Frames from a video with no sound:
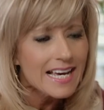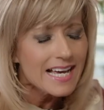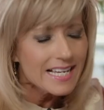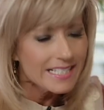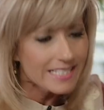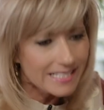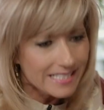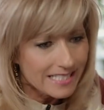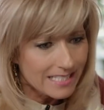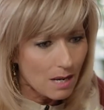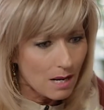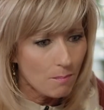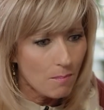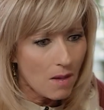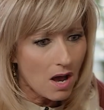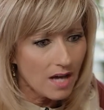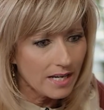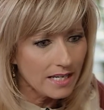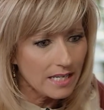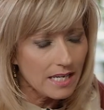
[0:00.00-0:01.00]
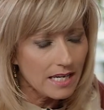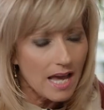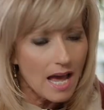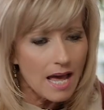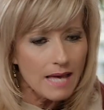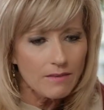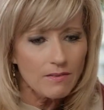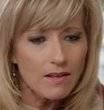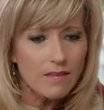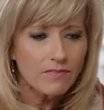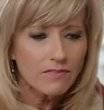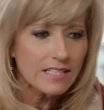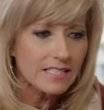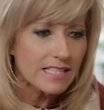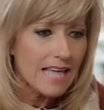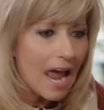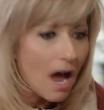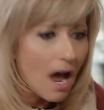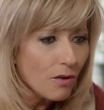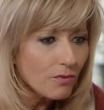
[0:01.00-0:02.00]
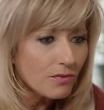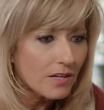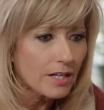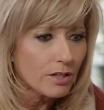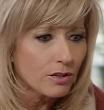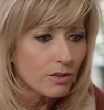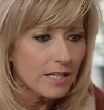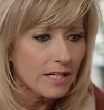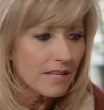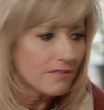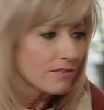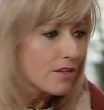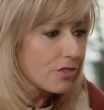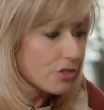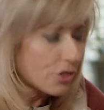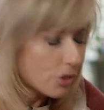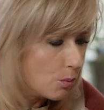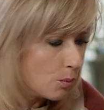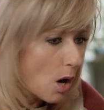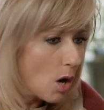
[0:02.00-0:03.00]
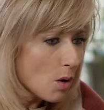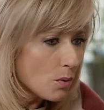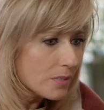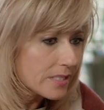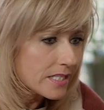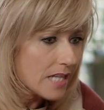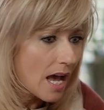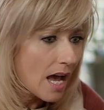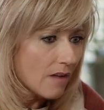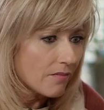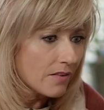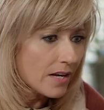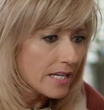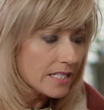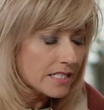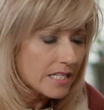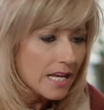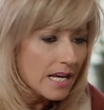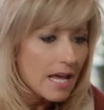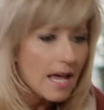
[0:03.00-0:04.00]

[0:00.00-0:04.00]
to somebody that's out there in the throes of it?